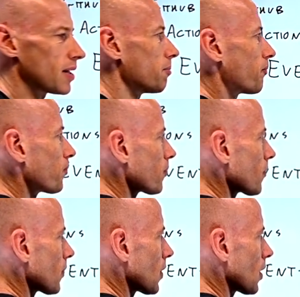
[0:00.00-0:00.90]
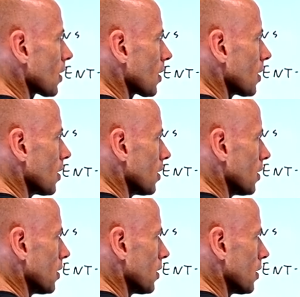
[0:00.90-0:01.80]
Yep.
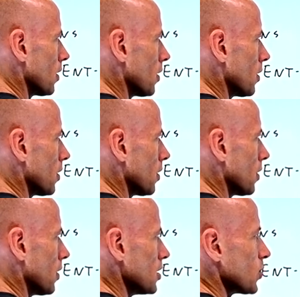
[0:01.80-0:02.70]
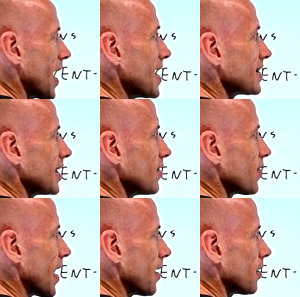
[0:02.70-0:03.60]
So it has to
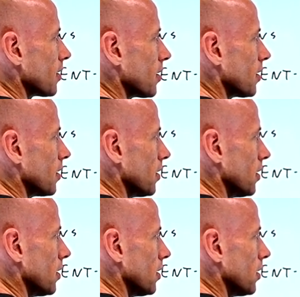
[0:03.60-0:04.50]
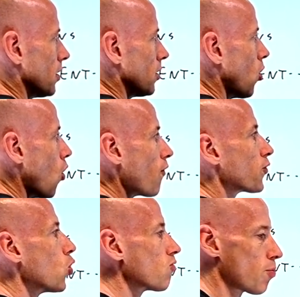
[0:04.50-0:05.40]
live there
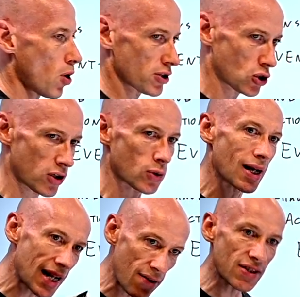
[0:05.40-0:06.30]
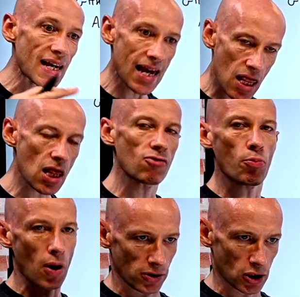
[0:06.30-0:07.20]
of your repository. So it lives in the
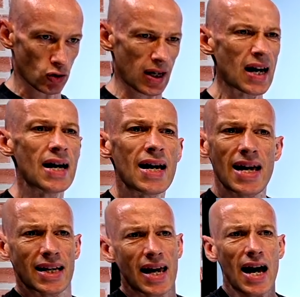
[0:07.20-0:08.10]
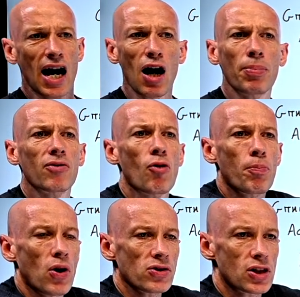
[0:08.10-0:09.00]
repository. In GitHub, the
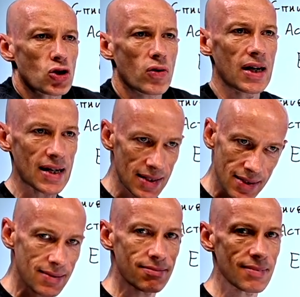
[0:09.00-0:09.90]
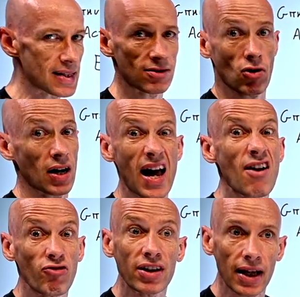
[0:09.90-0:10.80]
repository is is kind of
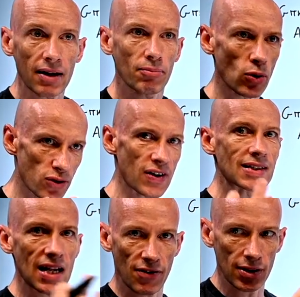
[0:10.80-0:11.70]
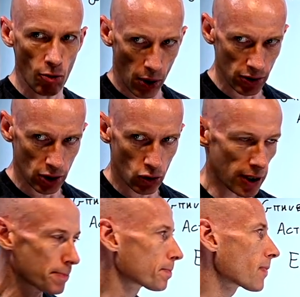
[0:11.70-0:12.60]
everything. Most things live in the
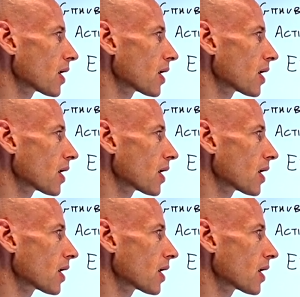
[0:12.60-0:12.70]
repository.